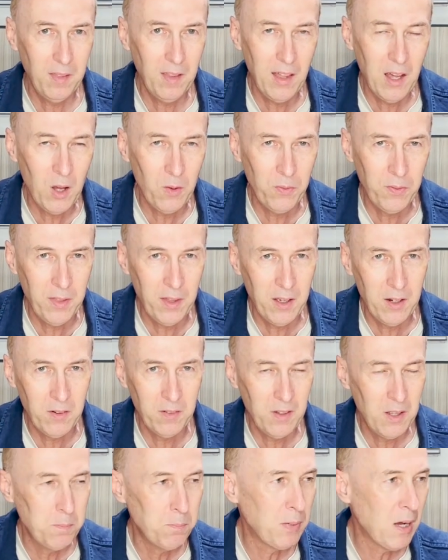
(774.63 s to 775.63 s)
out there
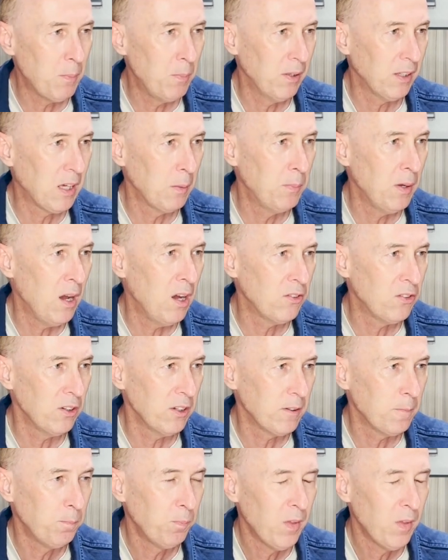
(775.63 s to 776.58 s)
in public about it,